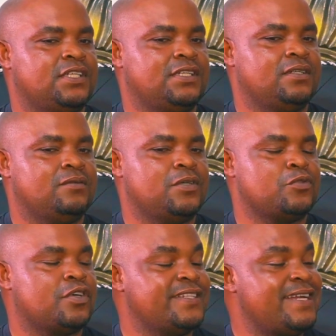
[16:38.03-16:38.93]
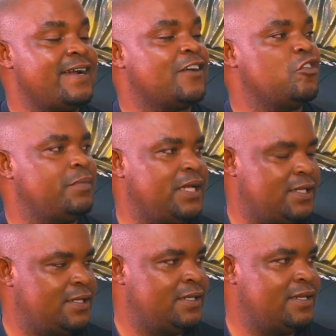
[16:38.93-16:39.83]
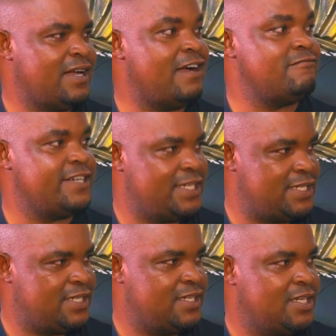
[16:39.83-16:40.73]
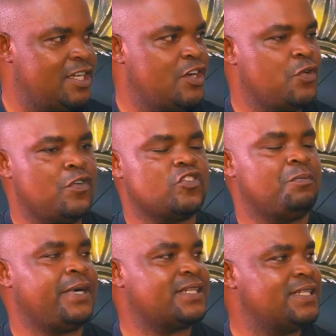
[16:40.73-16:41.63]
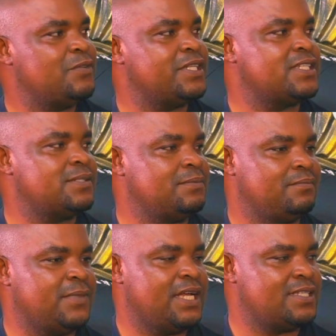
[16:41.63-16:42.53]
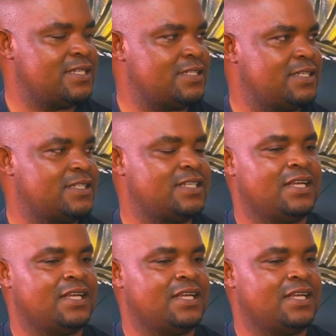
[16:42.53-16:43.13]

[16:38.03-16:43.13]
what we call Terra Global and RAID, who wants to partner with Bayelsa State